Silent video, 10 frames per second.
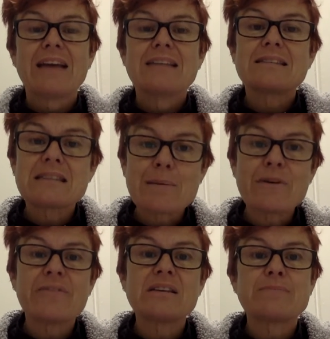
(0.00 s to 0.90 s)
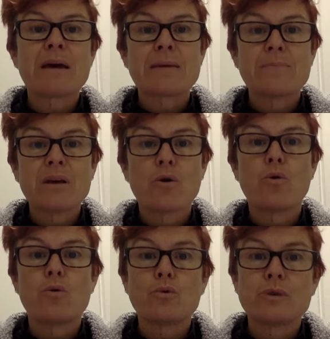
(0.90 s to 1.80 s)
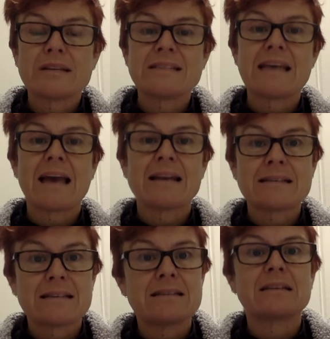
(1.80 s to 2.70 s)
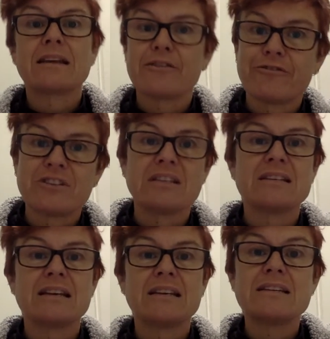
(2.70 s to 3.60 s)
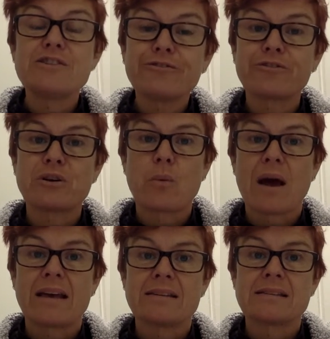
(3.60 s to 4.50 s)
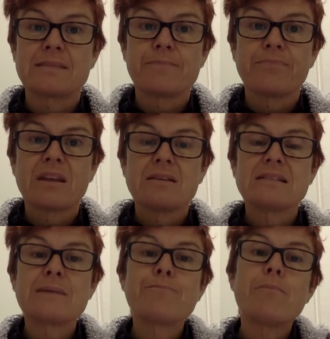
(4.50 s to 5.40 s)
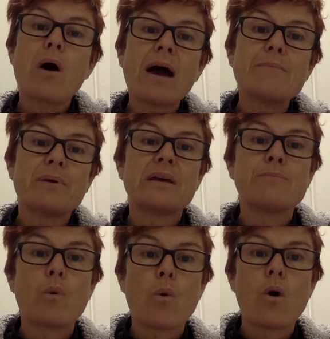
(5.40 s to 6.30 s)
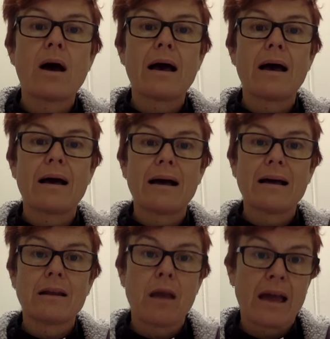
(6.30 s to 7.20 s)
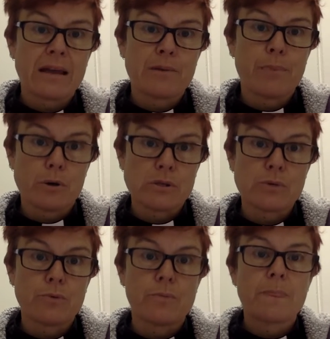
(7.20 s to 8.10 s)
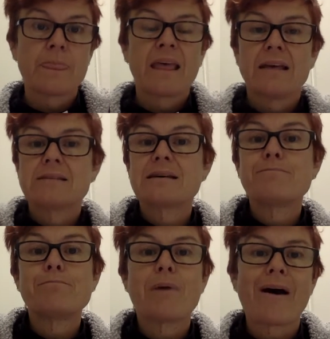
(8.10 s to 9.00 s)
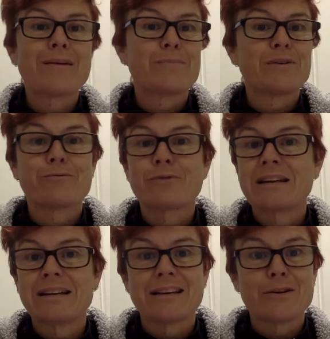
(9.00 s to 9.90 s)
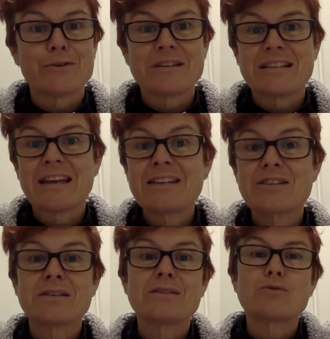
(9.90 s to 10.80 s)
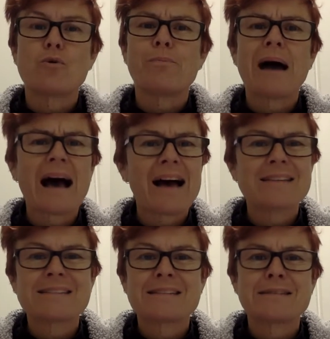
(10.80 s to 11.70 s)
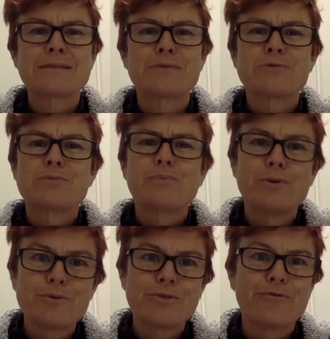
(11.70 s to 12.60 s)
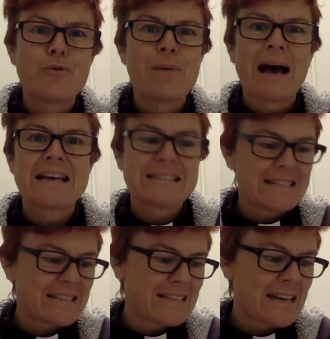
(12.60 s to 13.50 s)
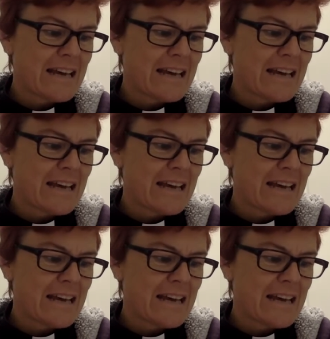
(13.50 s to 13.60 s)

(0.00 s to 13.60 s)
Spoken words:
Some of us may be called and talented and gifted in different ways. Some might be more like an apostle. Some might be really good teachers or pastors, those beautiful pastors.